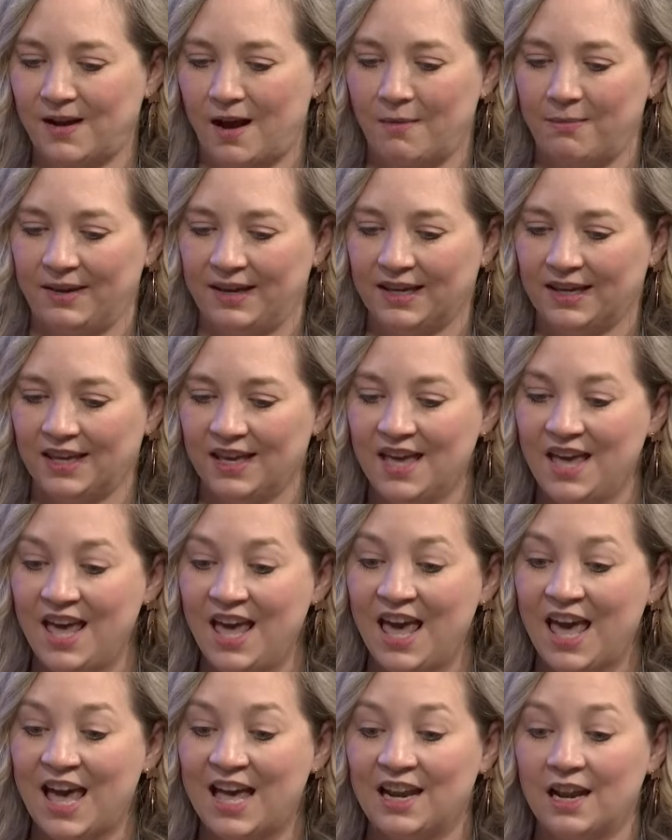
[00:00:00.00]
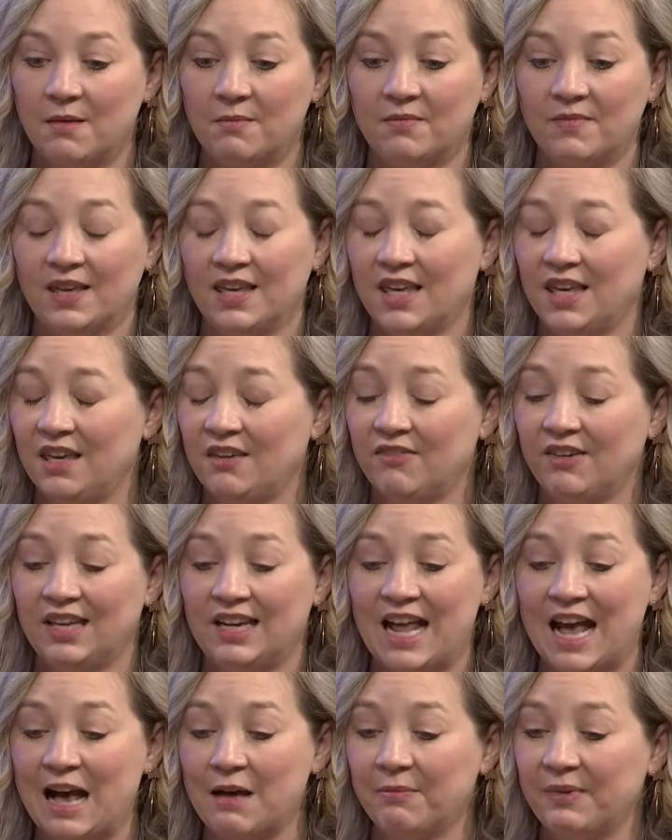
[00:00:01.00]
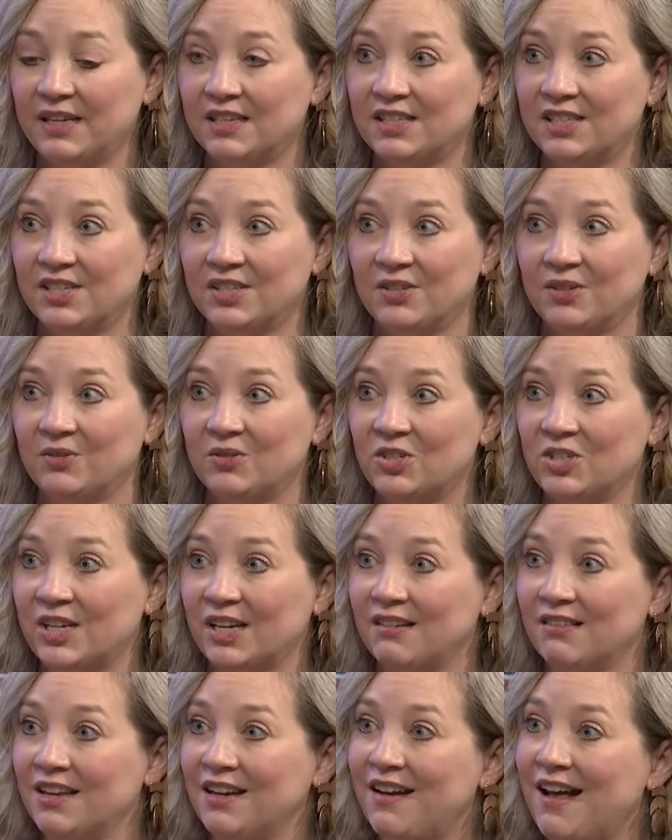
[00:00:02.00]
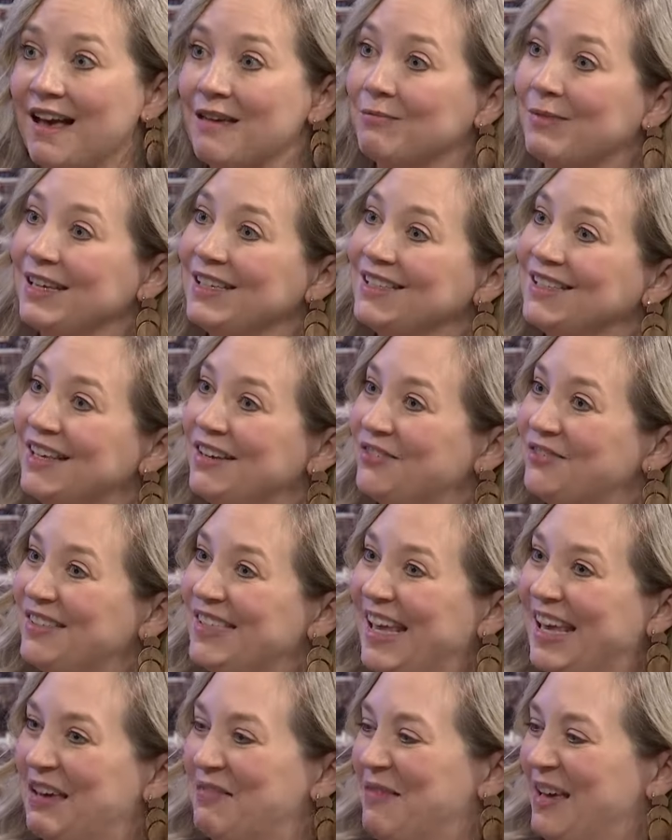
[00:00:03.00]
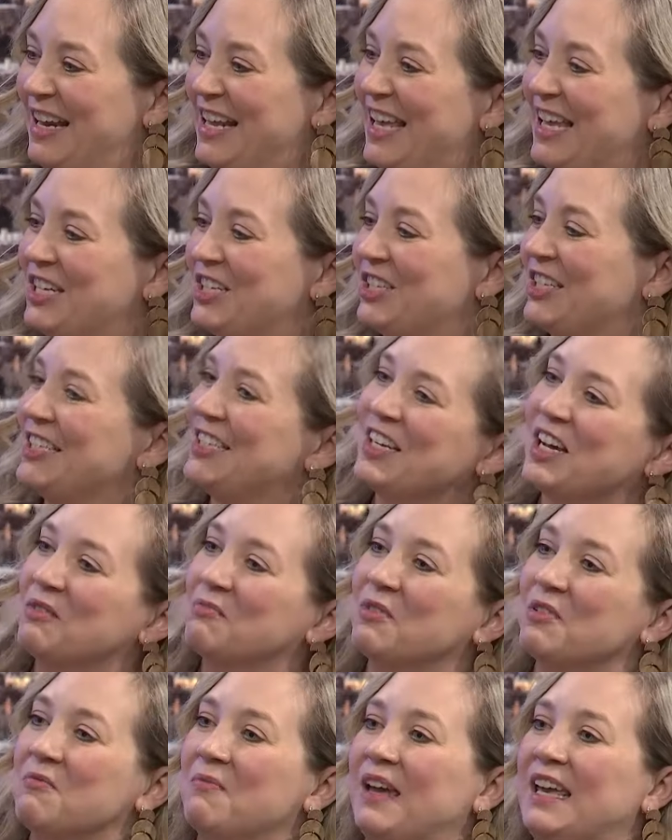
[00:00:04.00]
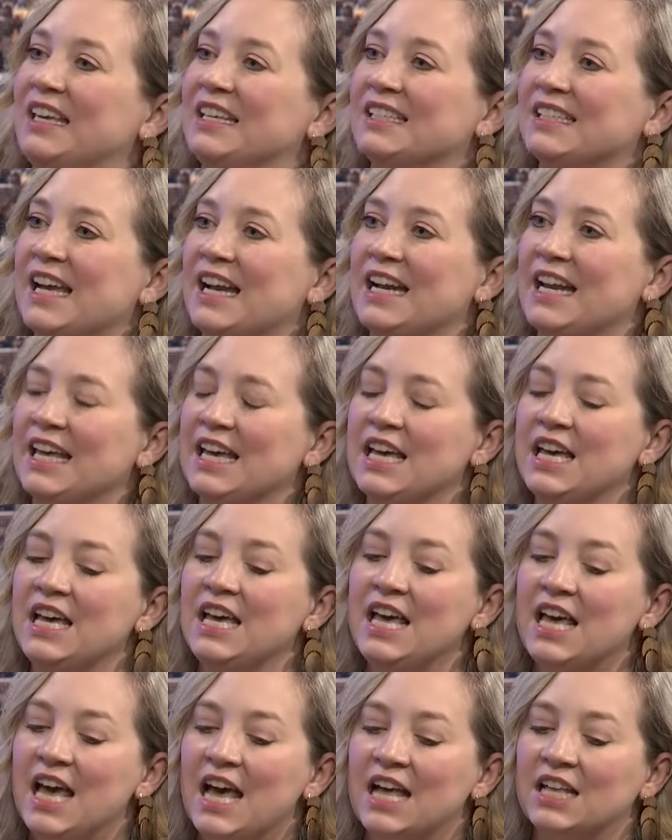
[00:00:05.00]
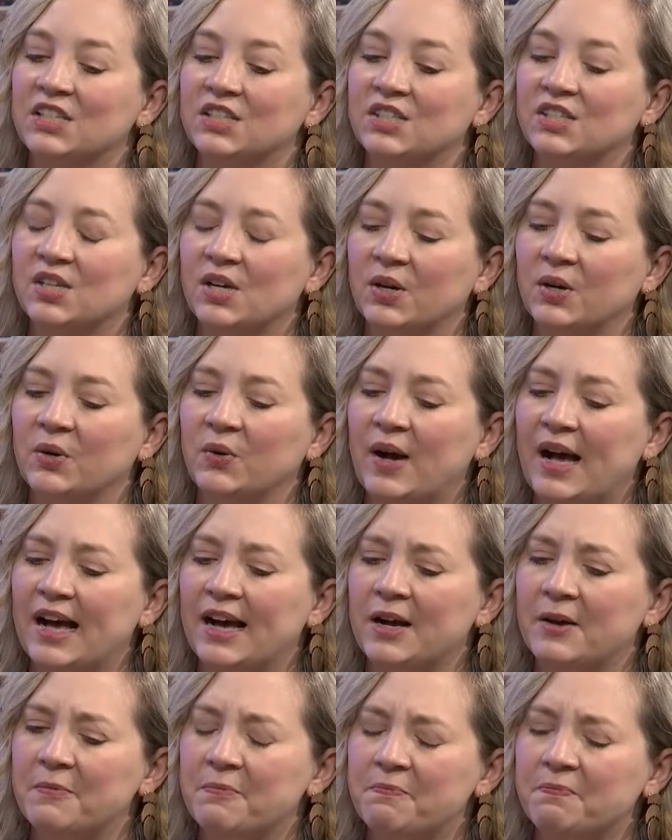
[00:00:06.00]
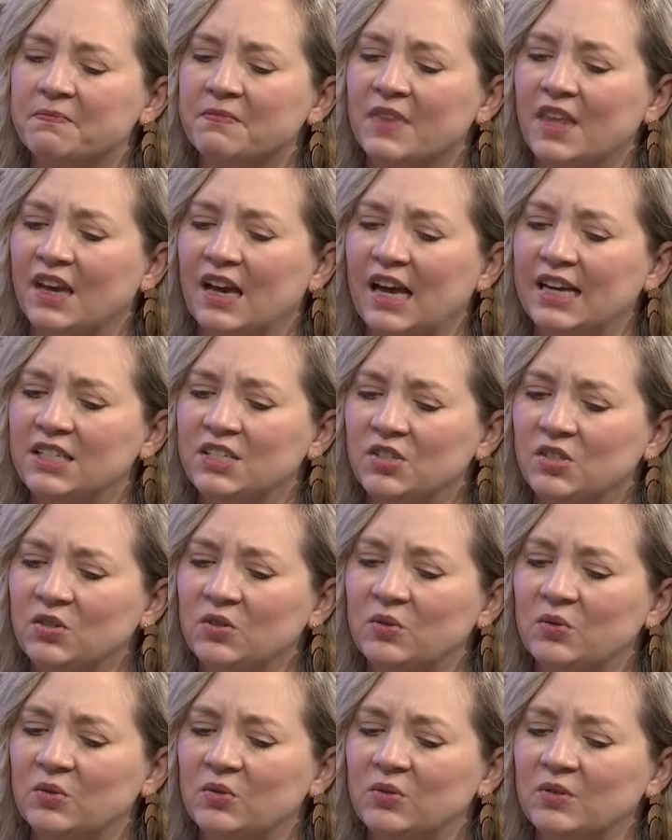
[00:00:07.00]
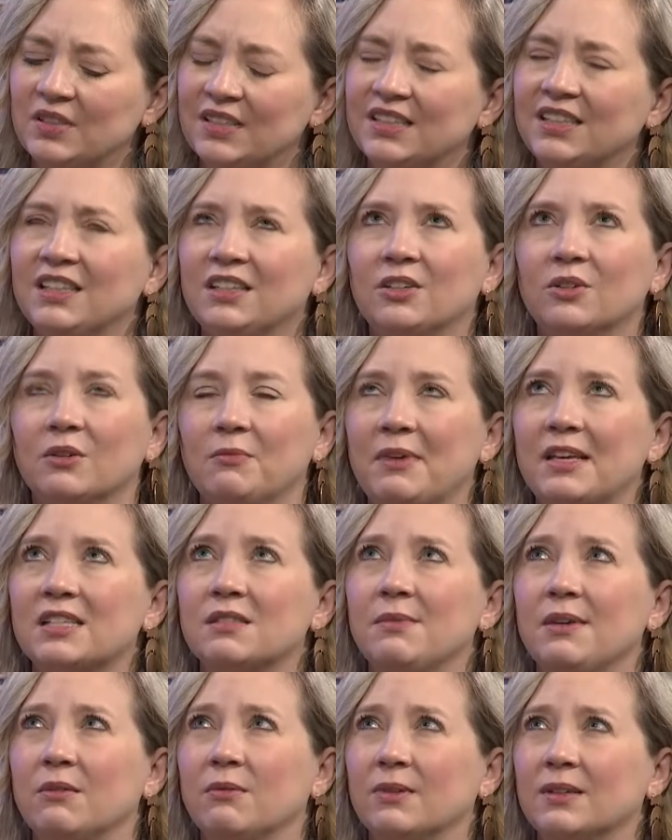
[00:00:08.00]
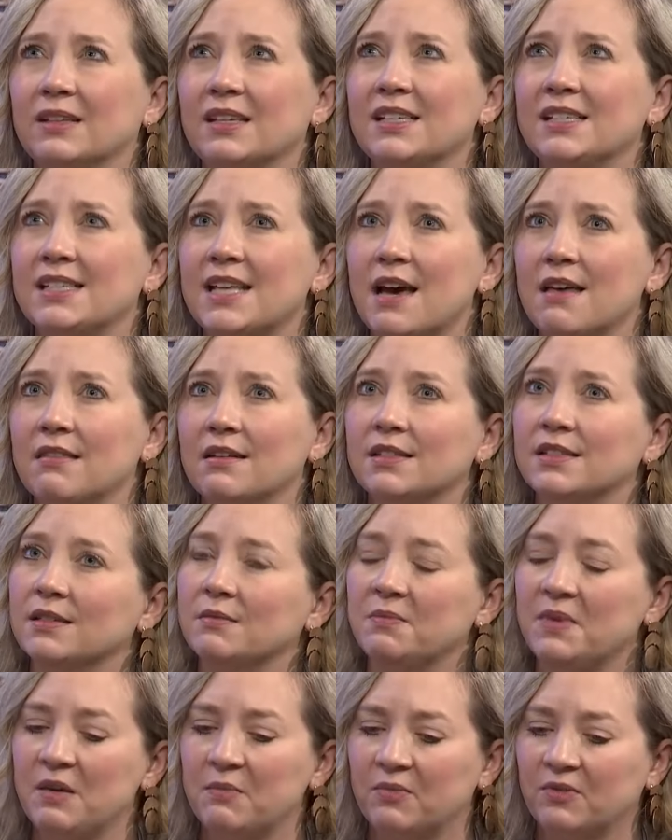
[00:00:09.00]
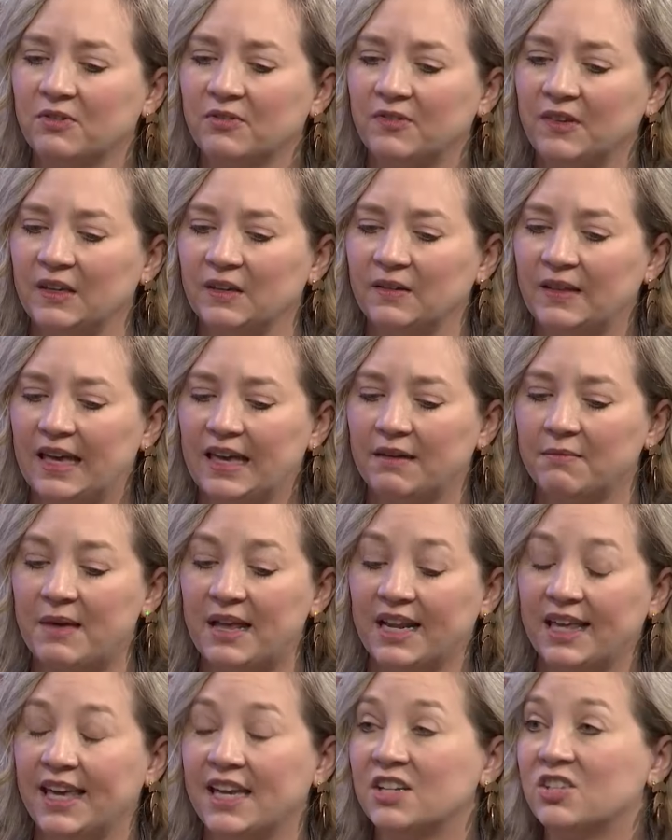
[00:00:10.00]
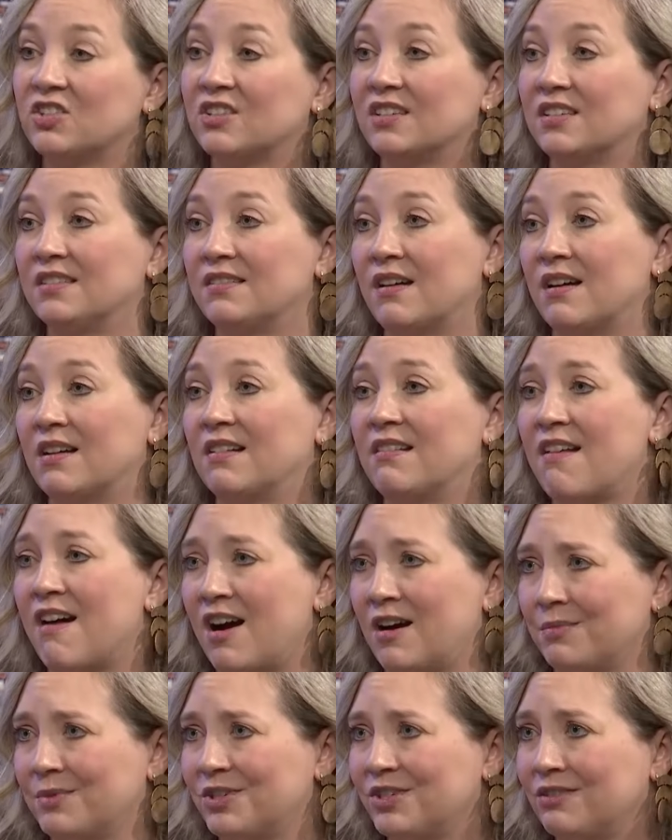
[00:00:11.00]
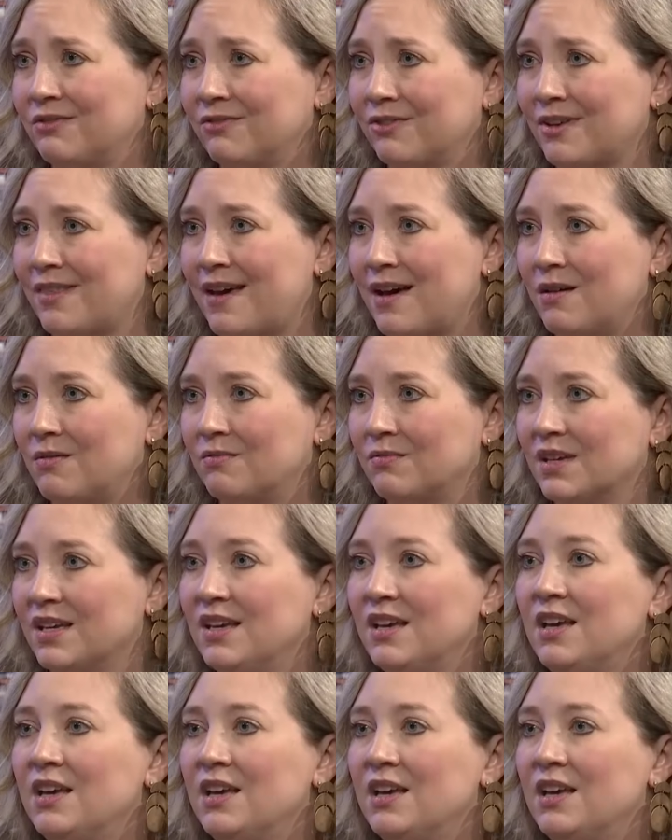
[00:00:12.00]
topic. And I'm even happy to share that I myself take a medication to help with my anxiety. And so I do, you know, it makes me really sad that some people feel like medication is not an option for them